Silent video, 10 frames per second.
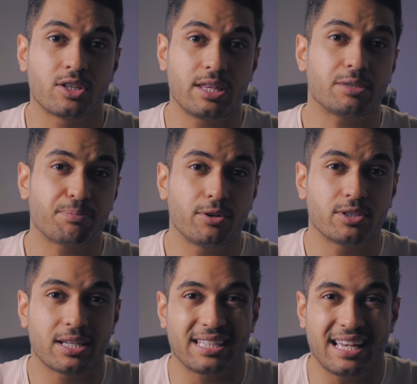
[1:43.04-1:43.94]
So this
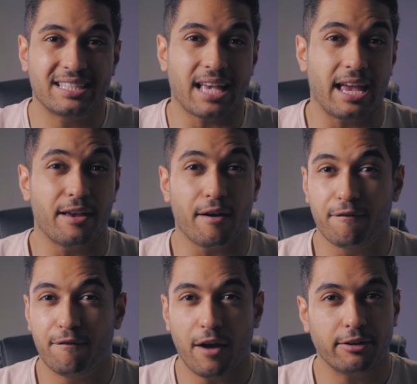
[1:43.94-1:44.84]
processor is a
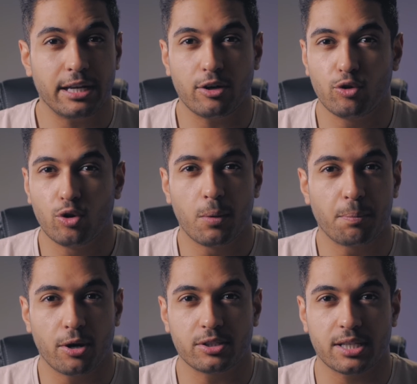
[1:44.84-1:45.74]
very normal
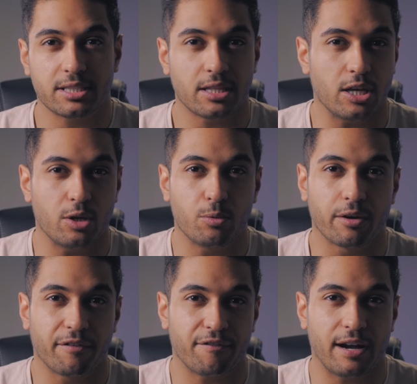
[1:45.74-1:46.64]
processor that you would
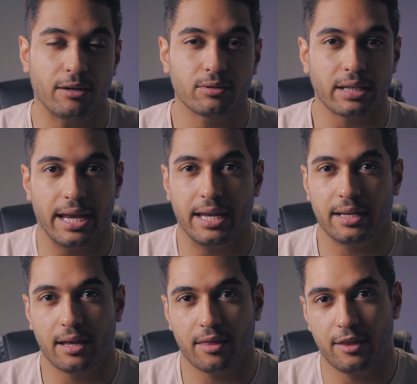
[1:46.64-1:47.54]
have found
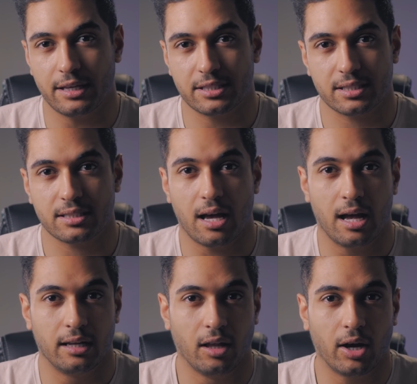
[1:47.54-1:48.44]
in this
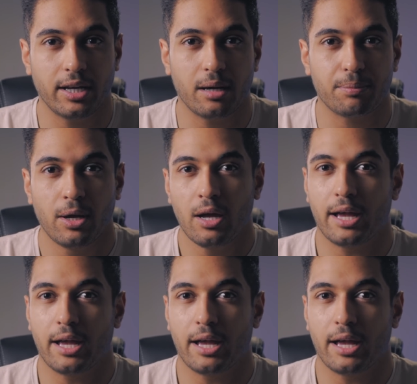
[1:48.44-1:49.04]
uh, lineup.